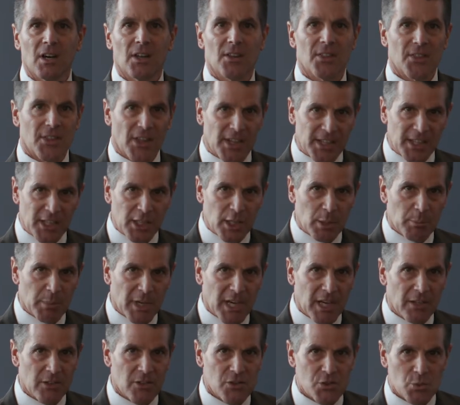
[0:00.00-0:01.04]
thinking
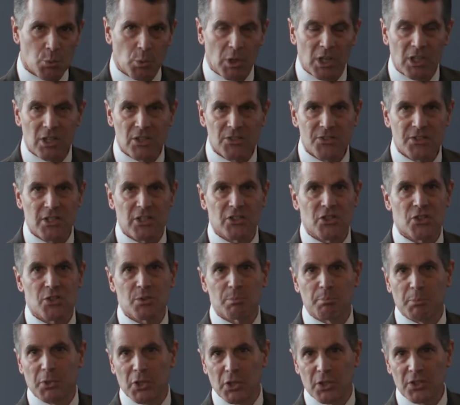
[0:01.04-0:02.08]
about as well, such as
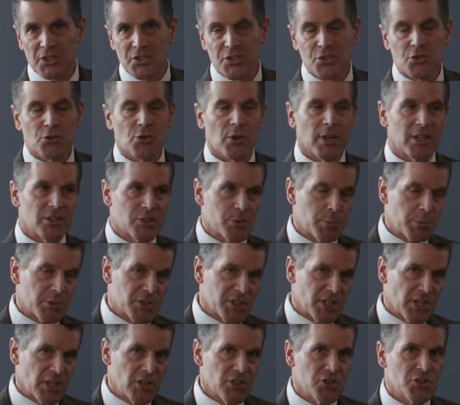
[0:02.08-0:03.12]
books,
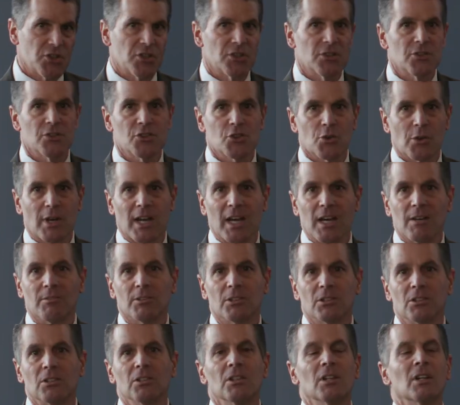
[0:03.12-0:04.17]
transportation,
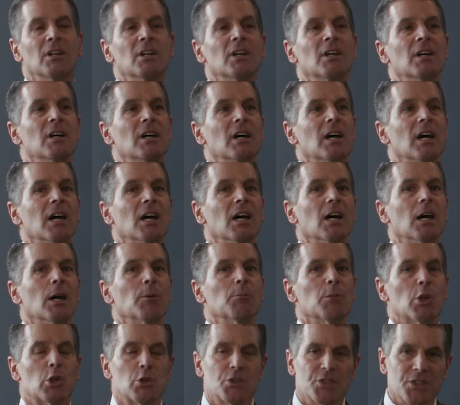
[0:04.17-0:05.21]
travel,
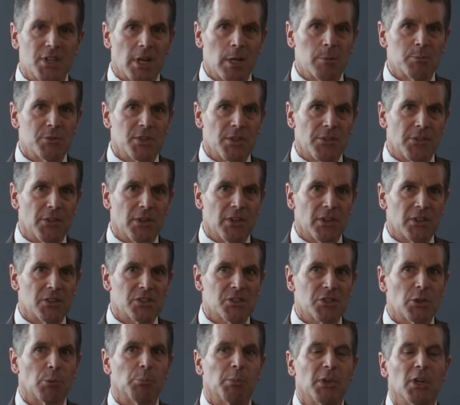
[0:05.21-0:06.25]
those types of things.
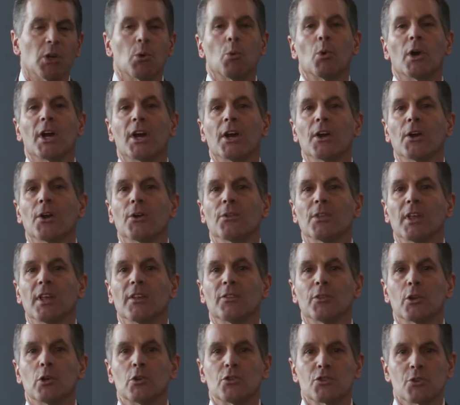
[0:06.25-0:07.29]
So be aware
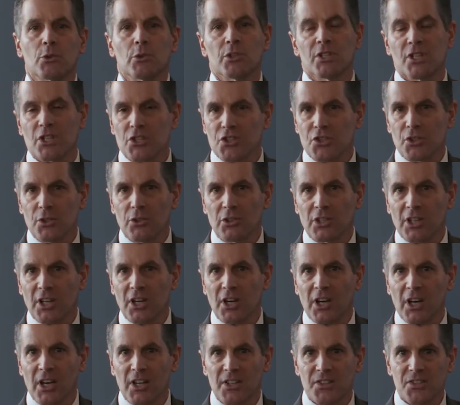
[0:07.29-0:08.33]
that those are additional
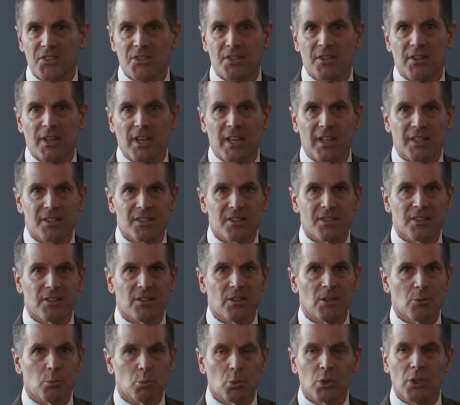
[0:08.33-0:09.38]
costs that
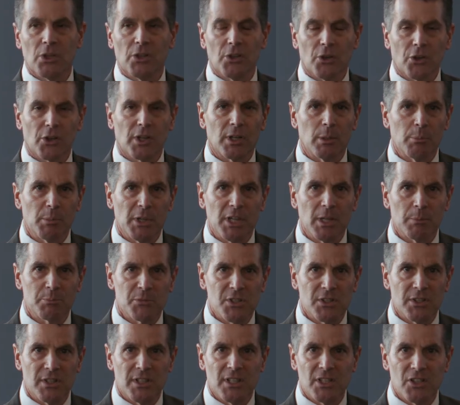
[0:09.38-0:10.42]
really are going to be up
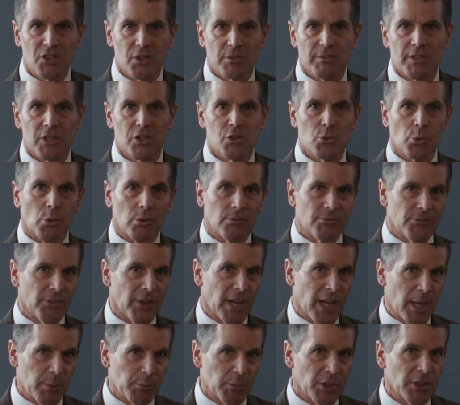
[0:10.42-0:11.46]
to the individual
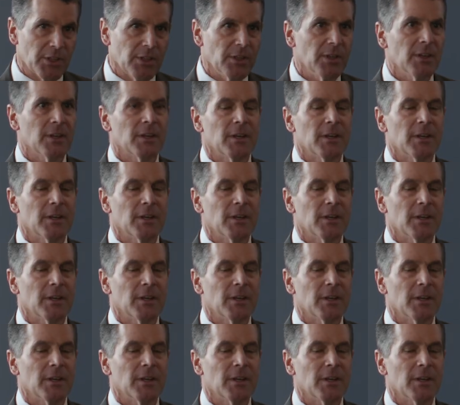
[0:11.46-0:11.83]
family.